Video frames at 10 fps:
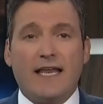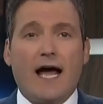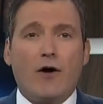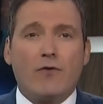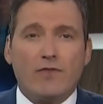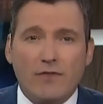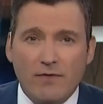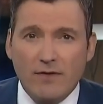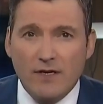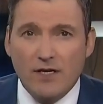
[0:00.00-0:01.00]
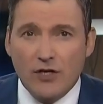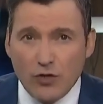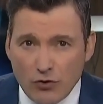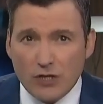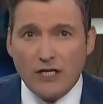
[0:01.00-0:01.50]
Now,
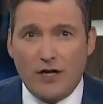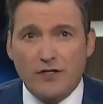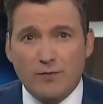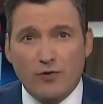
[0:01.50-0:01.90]
usually on this